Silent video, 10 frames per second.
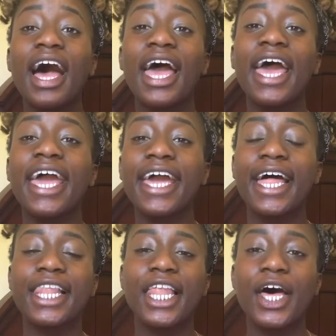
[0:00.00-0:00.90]
Hey,
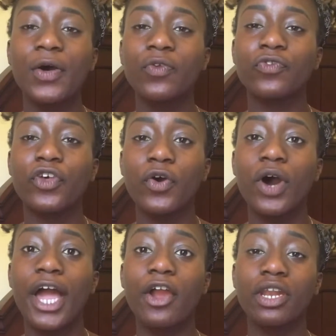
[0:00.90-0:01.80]
hello.
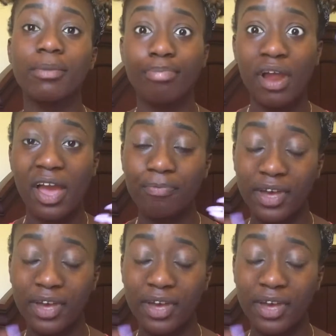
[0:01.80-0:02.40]
So I already primed